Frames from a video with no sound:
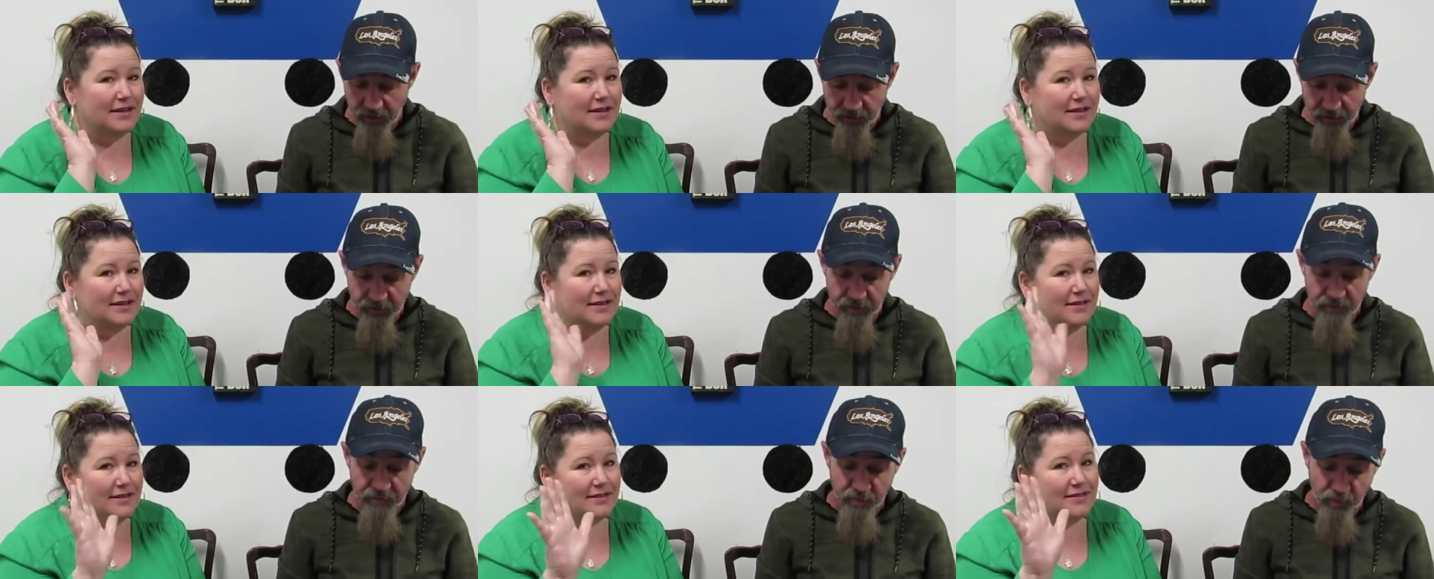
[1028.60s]

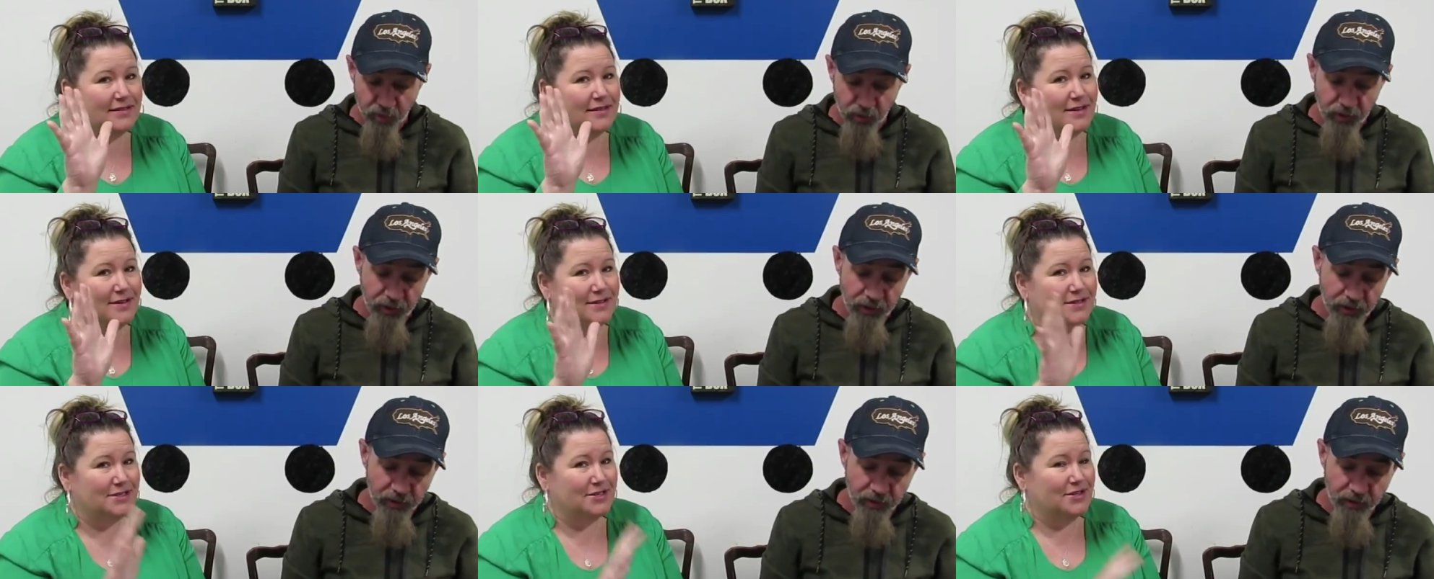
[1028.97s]
Speaker 1: it's
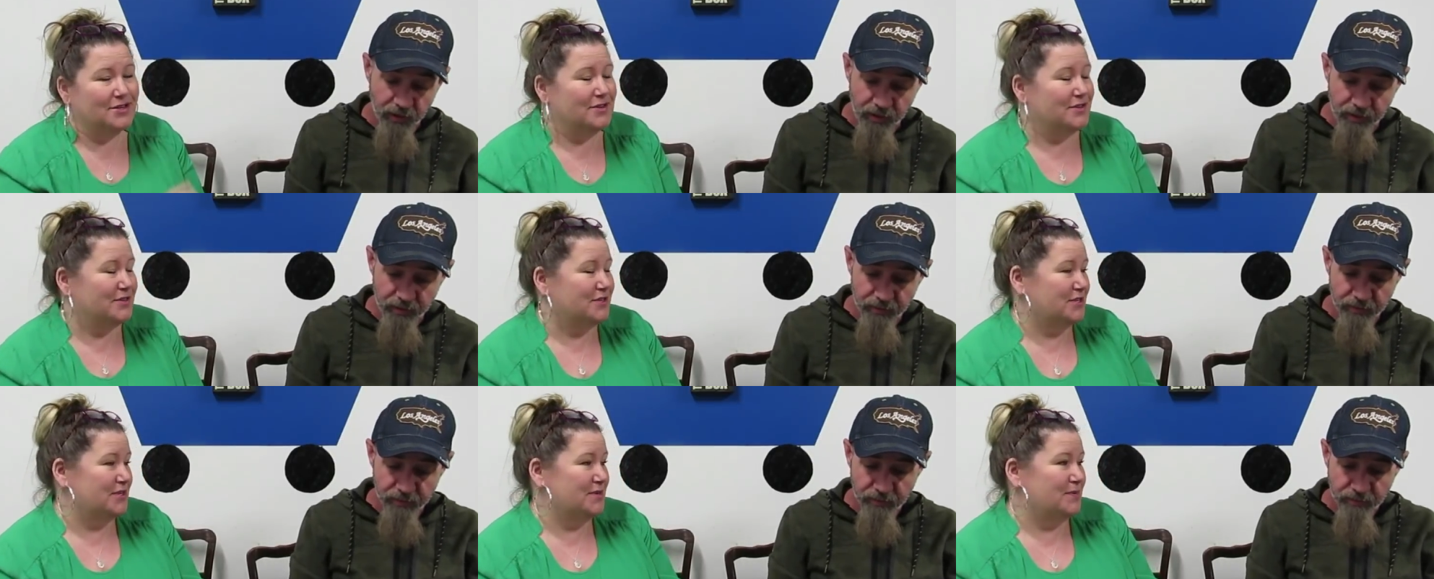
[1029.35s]
those good. are
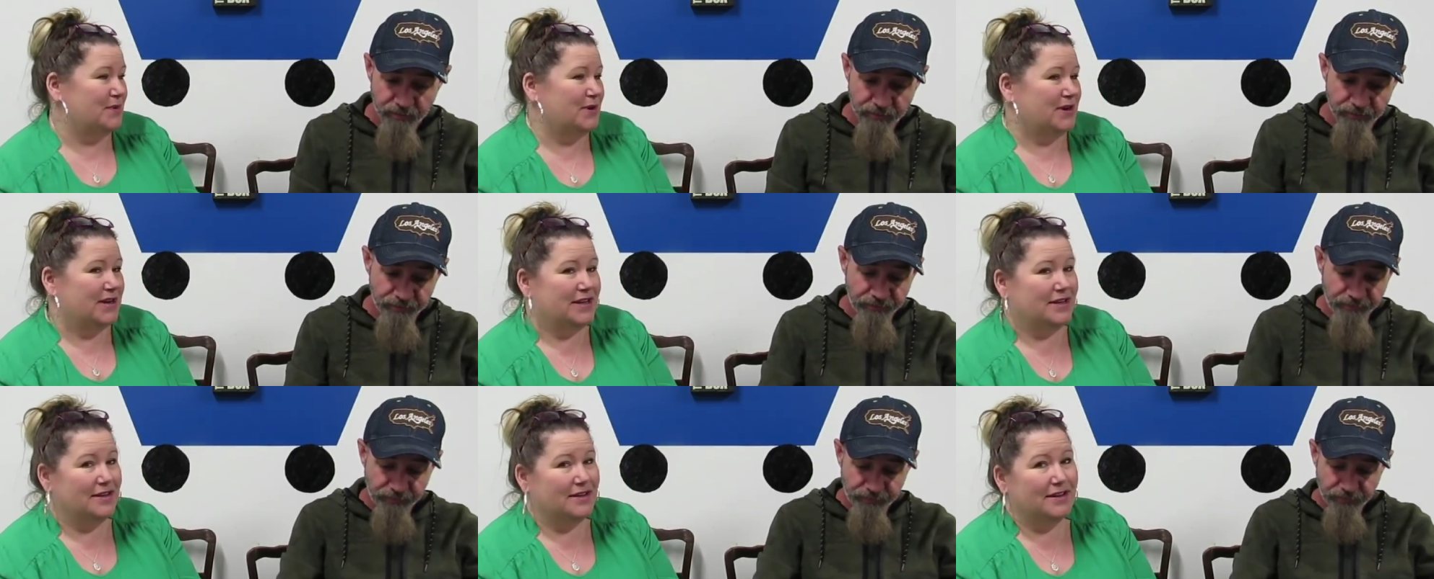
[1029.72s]
usually
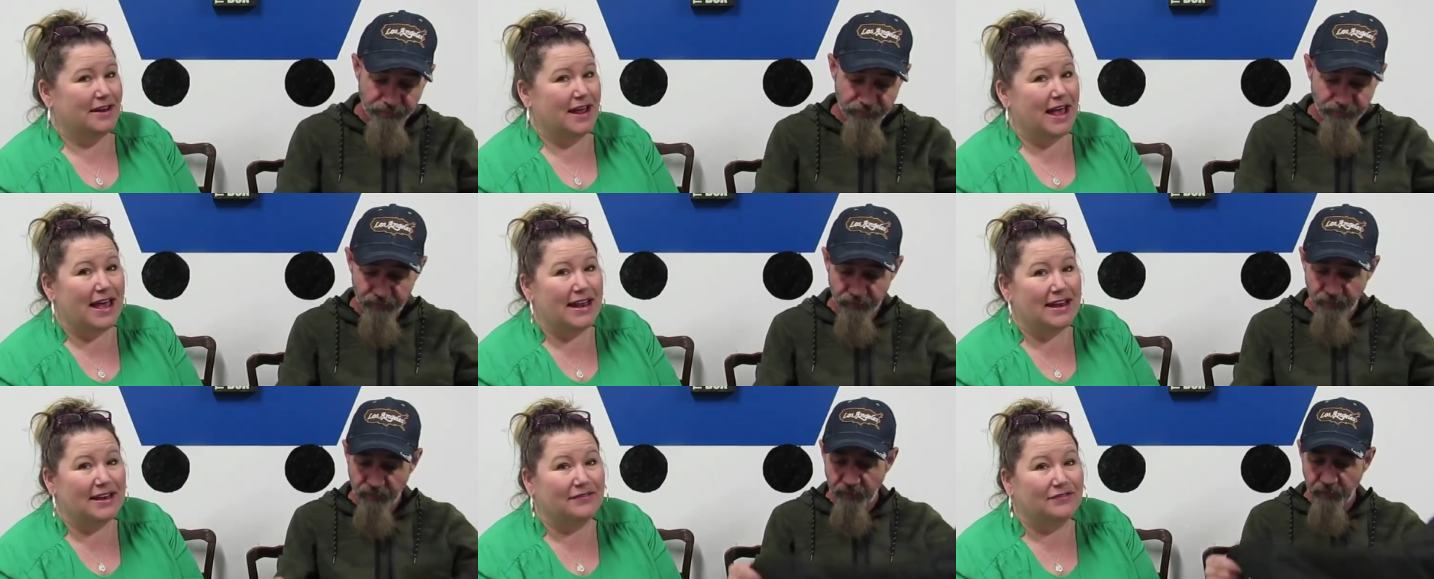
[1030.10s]
pretty good.
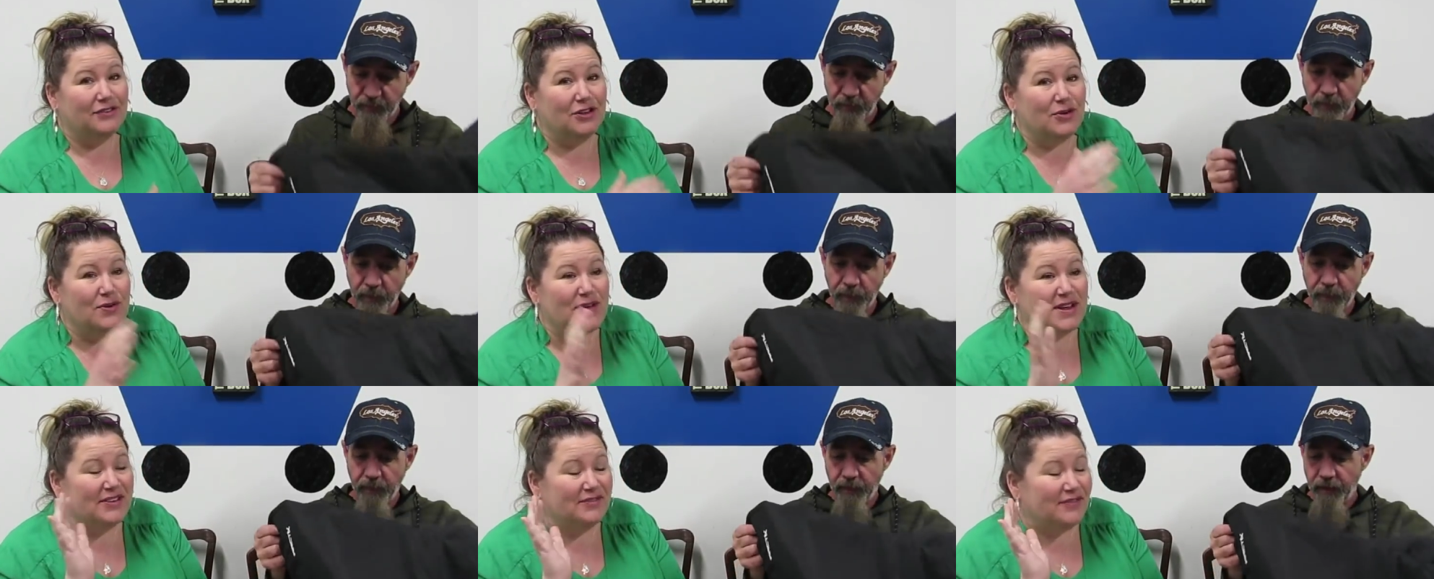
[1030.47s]
And if
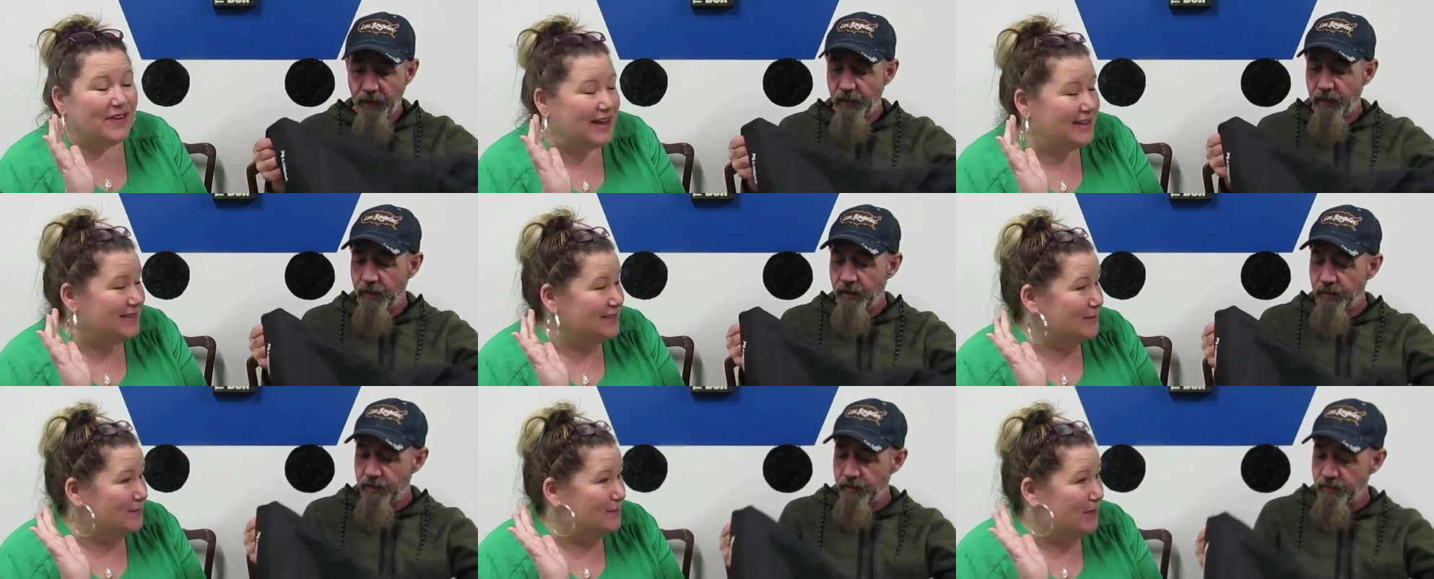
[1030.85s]
you can
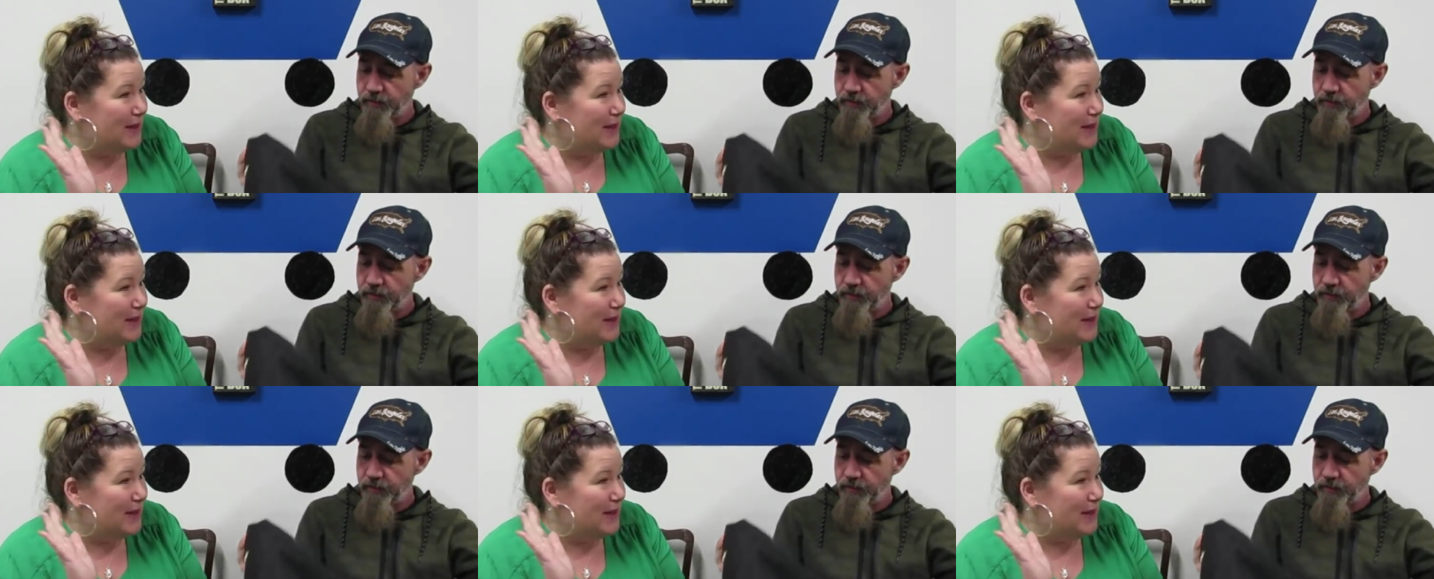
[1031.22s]
find the